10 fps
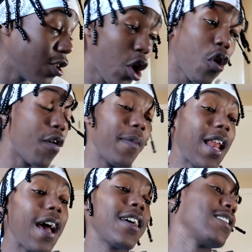know them,
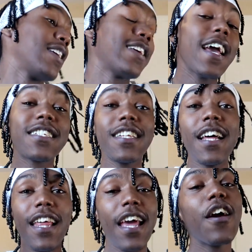and I catch
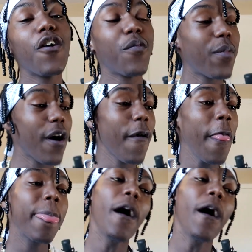another L, bro.